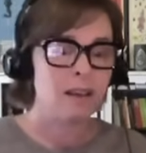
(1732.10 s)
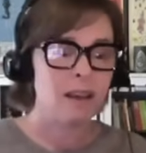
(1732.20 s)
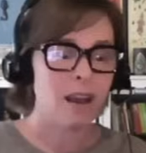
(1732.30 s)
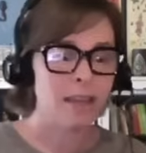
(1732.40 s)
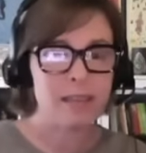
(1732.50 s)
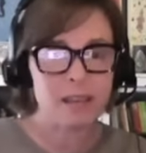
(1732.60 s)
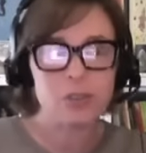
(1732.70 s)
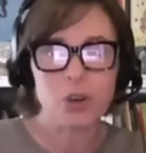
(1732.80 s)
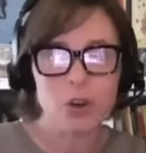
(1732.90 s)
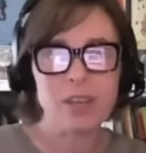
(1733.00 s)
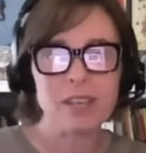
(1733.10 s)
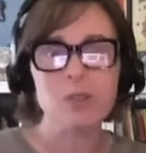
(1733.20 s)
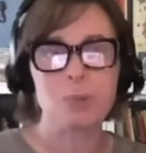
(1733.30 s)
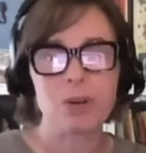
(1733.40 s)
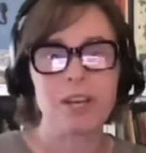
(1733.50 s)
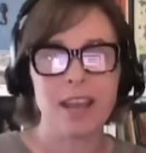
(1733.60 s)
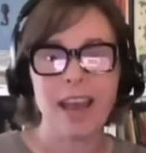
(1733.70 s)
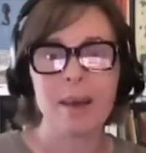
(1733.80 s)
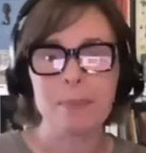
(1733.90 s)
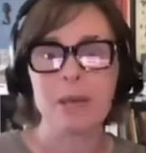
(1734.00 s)
I think Turkey's pretty
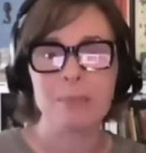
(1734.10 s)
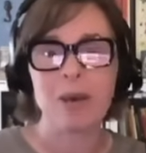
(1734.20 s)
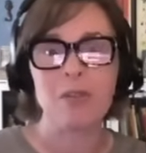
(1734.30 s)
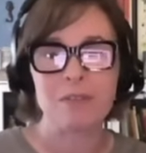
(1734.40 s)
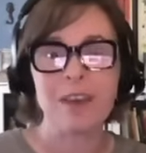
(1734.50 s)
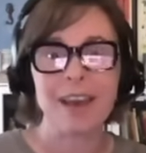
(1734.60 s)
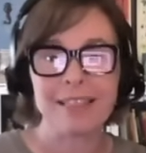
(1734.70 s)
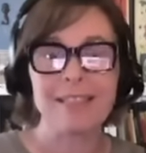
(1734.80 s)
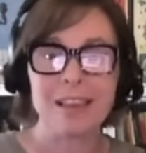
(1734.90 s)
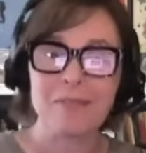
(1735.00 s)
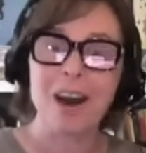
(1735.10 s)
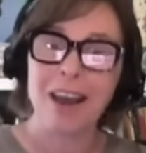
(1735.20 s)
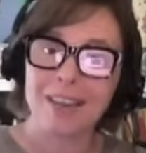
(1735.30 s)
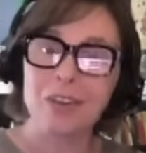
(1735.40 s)
happy about the fact that they've got,